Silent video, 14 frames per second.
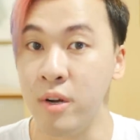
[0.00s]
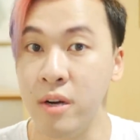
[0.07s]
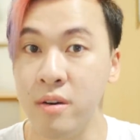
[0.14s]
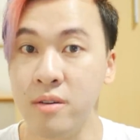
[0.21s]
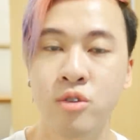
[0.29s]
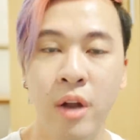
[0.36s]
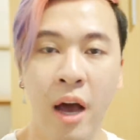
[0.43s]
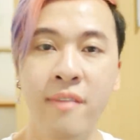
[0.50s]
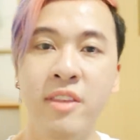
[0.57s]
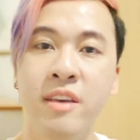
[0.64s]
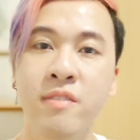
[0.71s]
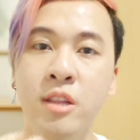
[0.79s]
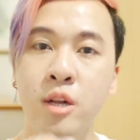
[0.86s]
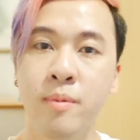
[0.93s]
real. So now I have to
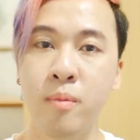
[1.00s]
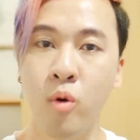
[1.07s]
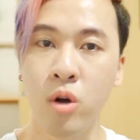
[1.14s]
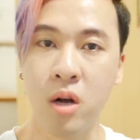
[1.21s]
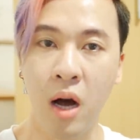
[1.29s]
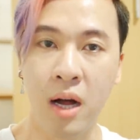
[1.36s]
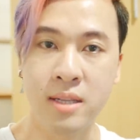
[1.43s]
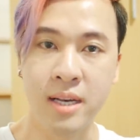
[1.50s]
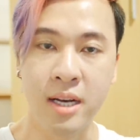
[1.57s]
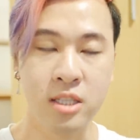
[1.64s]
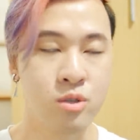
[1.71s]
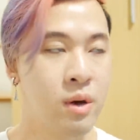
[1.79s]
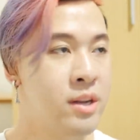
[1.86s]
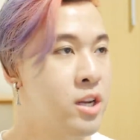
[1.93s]
give a little bit more
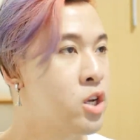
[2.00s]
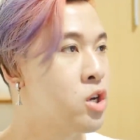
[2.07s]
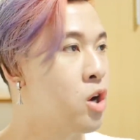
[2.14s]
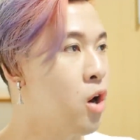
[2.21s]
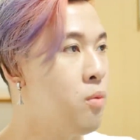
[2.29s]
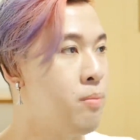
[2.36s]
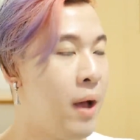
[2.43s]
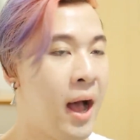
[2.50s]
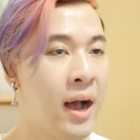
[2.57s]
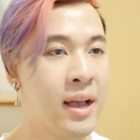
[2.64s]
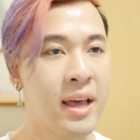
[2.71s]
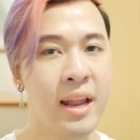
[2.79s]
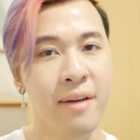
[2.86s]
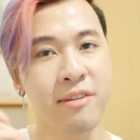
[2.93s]
context, so I need to go
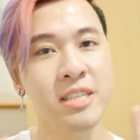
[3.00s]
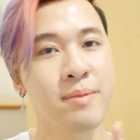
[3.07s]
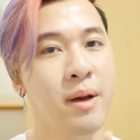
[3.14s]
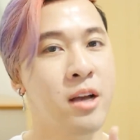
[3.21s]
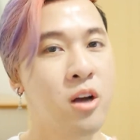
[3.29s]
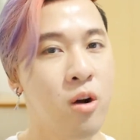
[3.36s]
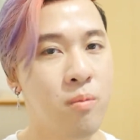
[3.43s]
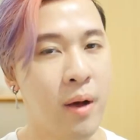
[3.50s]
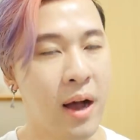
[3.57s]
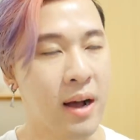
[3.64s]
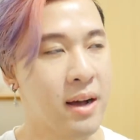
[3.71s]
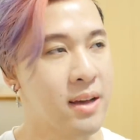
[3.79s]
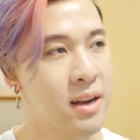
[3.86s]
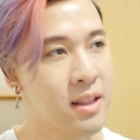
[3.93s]
back. And every time I go
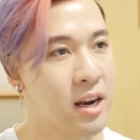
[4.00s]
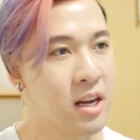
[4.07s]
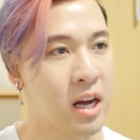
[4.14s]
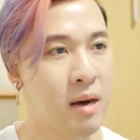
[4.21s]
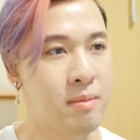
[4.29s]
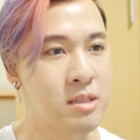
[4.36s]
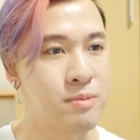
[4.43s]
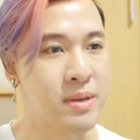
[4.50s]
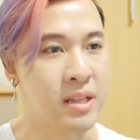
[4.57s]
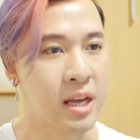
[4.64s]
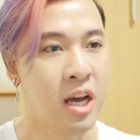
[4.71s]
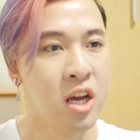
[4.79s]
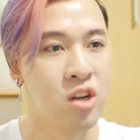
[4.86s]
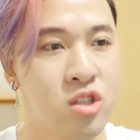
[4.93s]
back, I get a lot of comments being
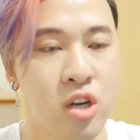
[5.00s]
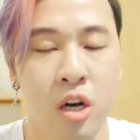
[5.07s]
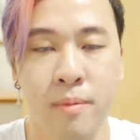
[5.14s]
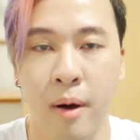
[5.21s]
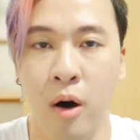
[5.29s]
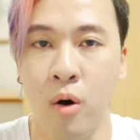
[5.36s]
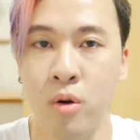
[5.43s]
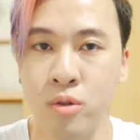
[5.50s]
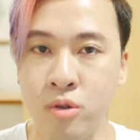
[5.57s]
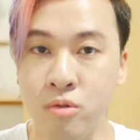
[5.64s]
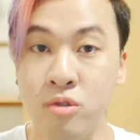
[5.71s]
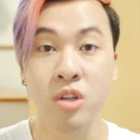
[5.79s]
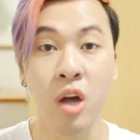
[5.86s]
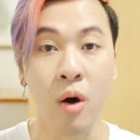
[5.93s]
like, you're talking about old
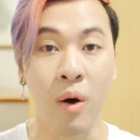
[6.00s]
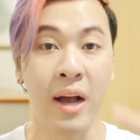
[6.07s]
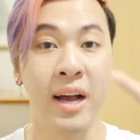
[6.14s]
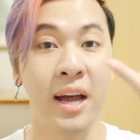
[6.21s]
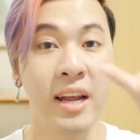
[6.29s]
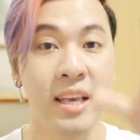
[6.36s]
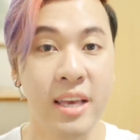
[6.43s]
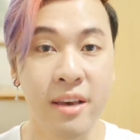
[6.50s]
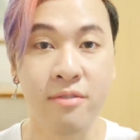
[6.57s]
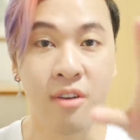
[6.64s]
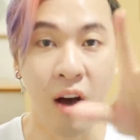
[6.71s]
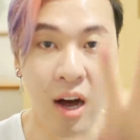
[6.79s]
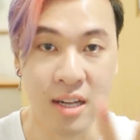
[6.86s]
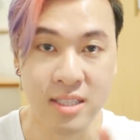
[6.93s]
news. No, I gotta give
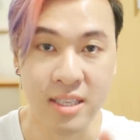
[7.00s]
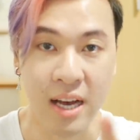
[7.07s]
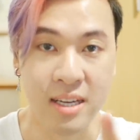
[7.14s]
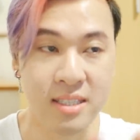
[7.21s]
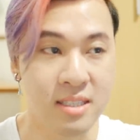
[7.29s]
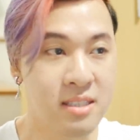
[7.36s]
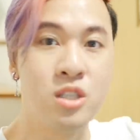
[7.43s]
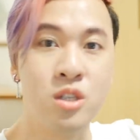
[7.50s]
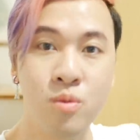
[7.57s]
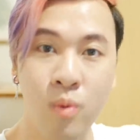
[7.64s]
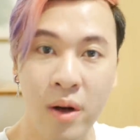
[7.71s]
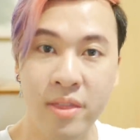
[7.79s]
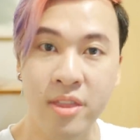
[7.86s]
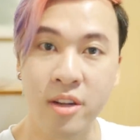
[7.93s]
context to
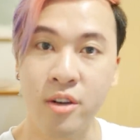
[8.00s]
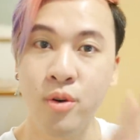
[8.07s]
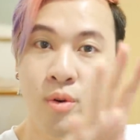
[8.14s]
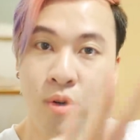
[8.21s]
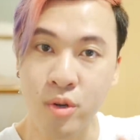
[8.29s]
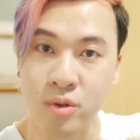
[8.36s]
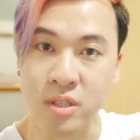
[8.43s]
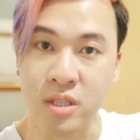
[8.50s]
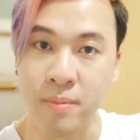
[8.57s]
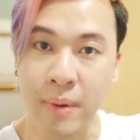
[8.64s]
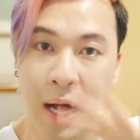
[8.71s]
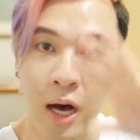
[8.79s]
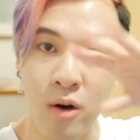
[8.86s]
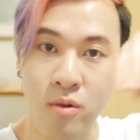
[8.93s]
what the new news is
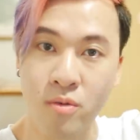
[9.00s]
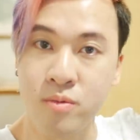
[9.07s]
about